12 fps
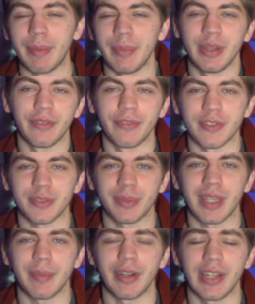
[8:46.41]
I mean, the first
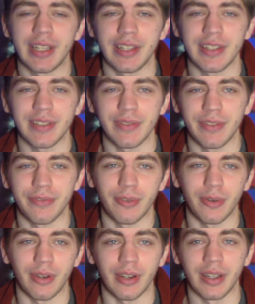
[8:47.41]
one came out in
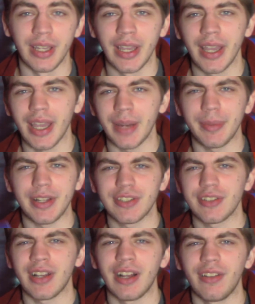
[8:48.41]
1974, and I'm not
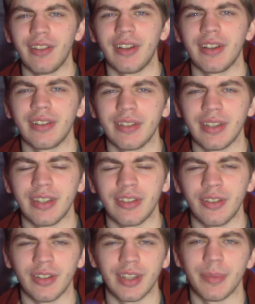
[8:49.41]
sure how long it
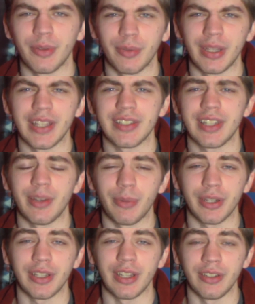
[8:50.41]
took them to realize that they
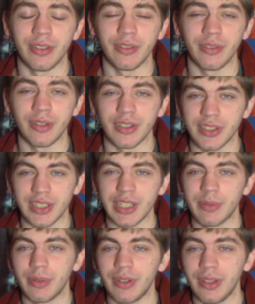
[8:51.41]
wanted to do a
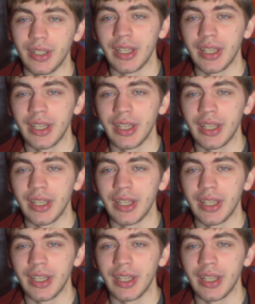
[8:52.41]
sequel.